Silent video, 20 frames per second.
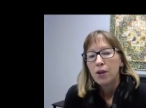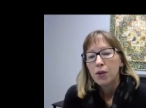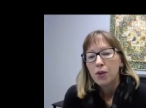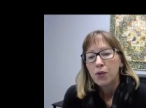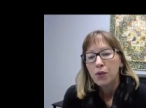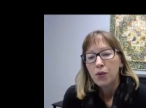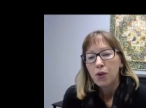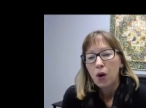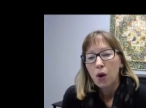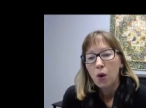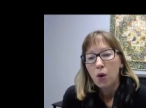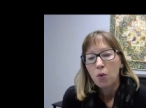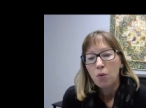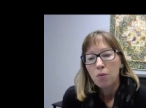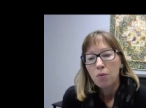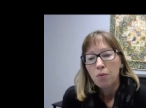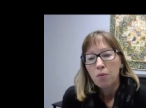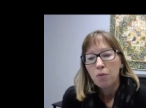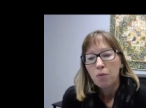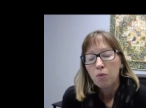So
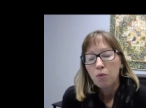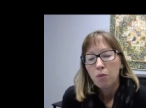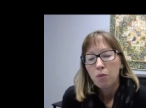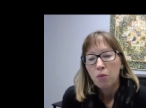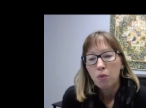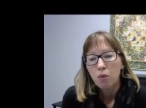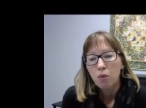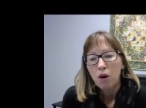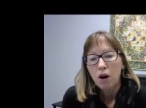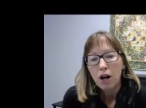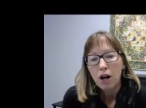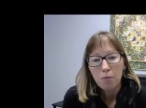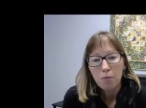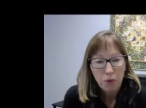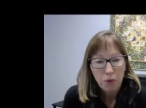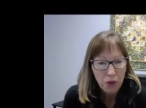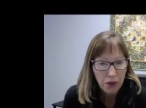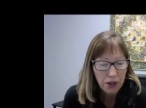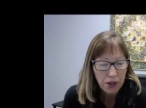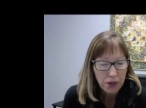a
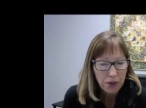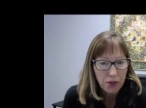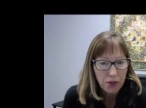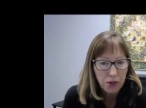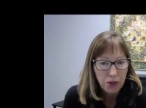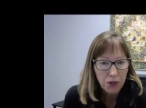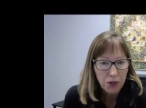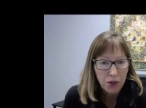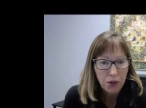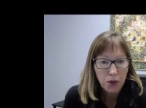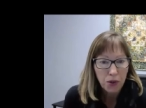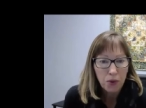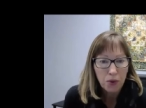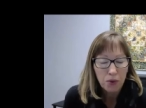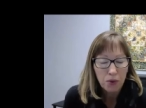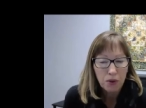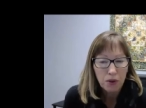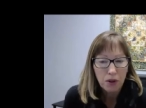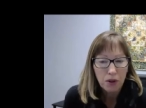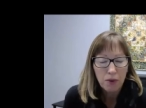couple things to
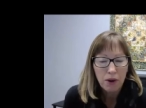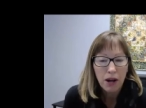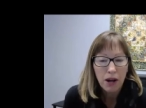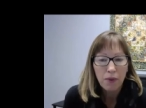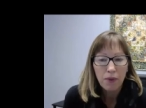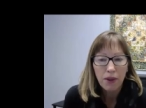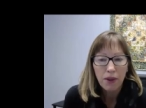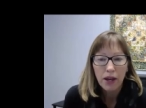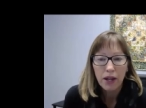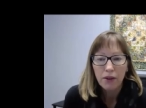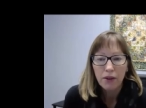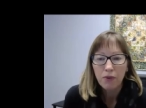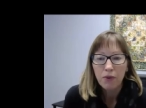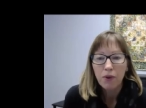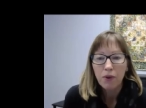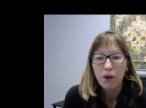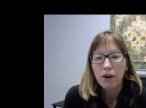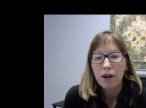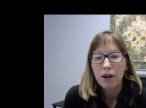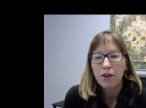do around that if
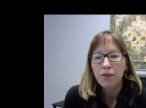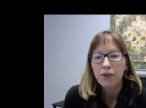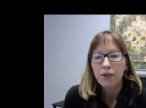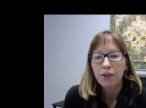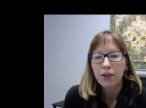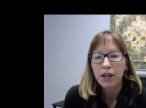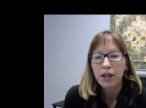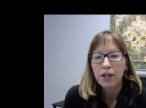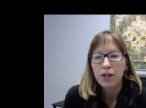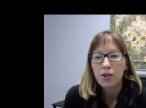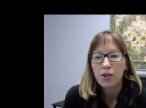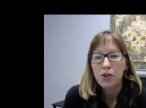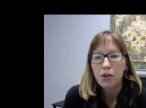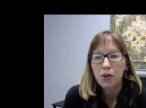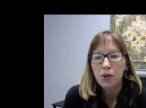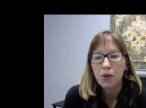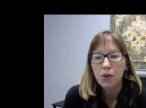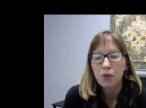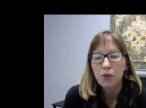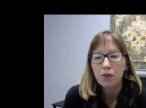you are having that
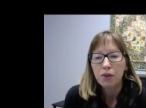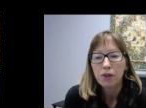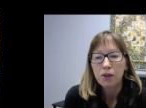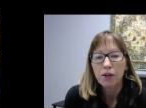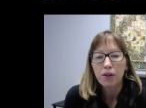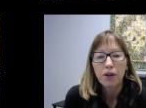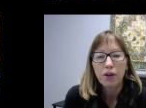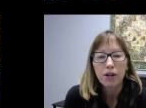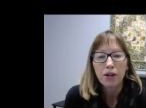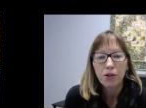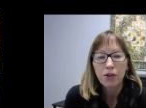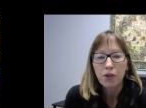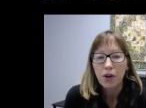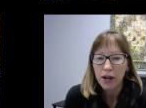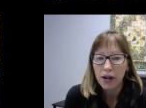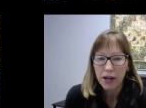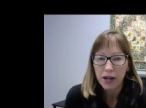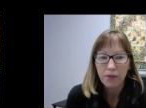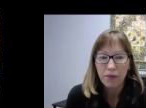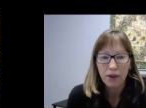issue. You know,
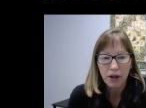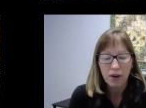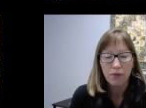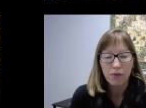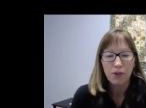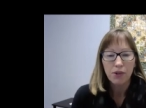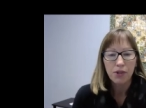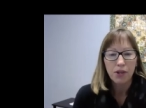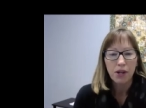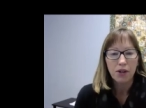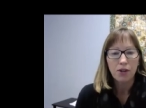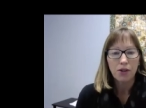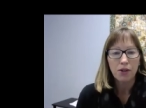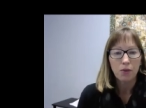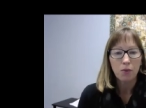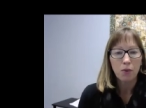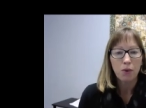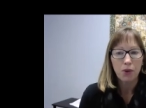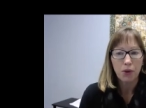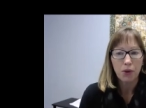try and have a
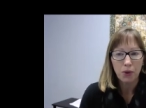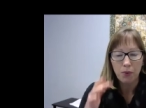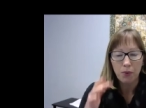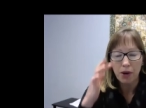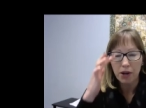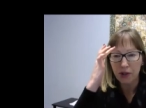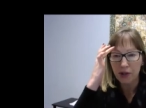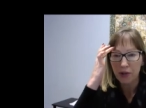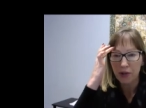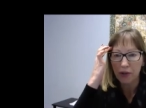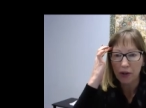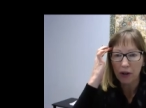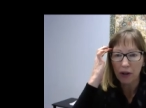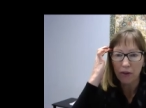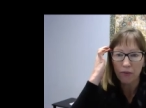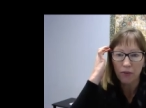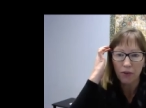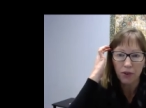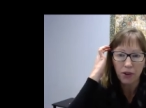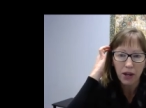conversation with your
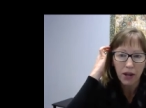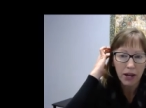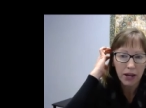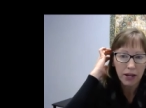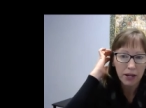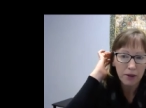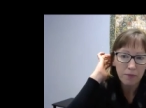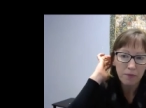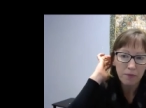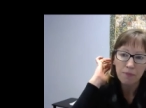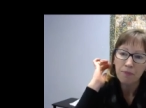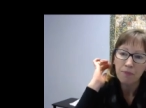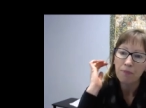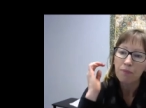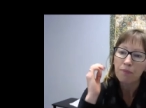registrar if you can.